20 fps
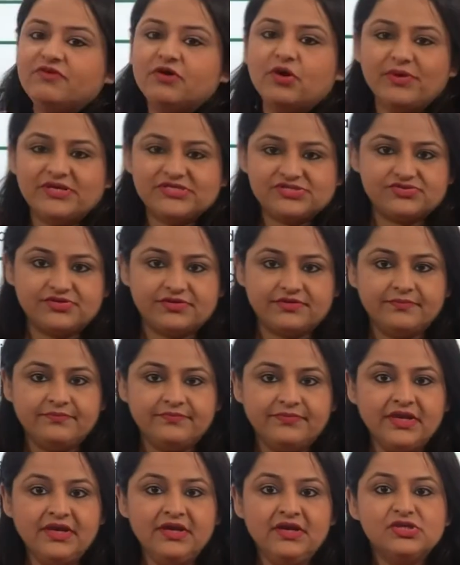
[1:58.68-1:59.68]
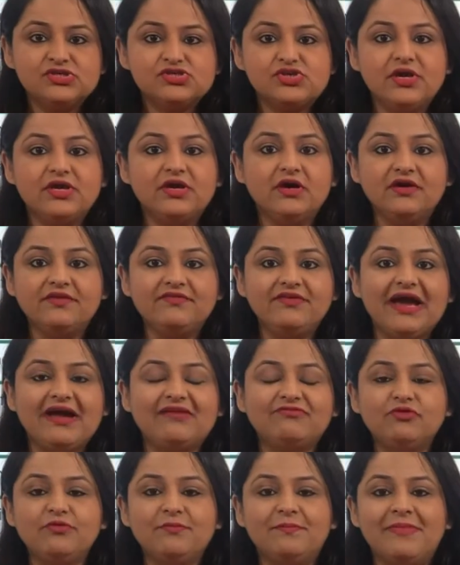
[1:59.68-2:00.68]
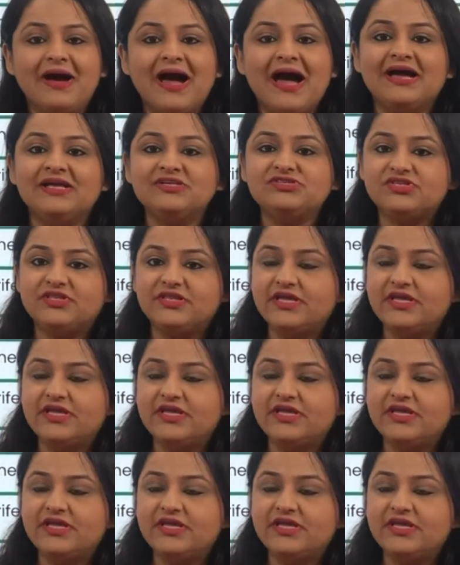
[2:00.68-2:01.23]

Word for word: of a question. So, here we have to match